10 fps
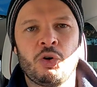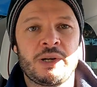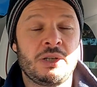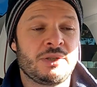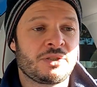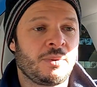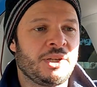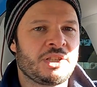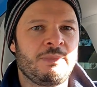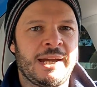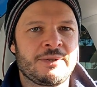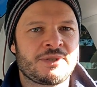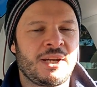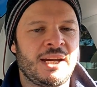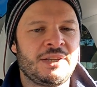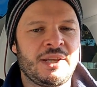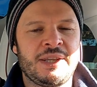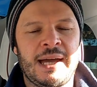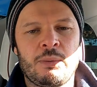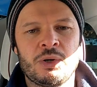or when you just wanted to be outside,
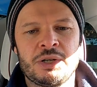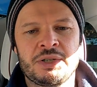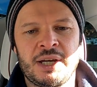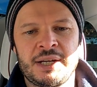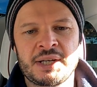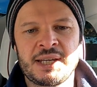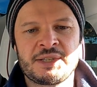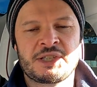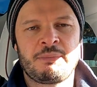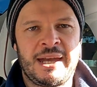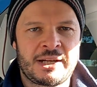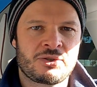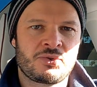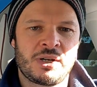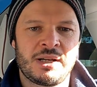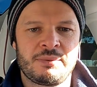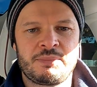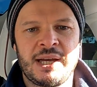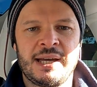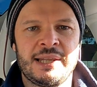then that would uh, need some extra
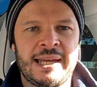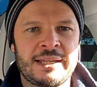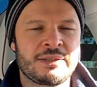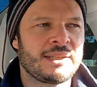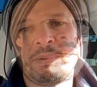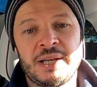uh, length.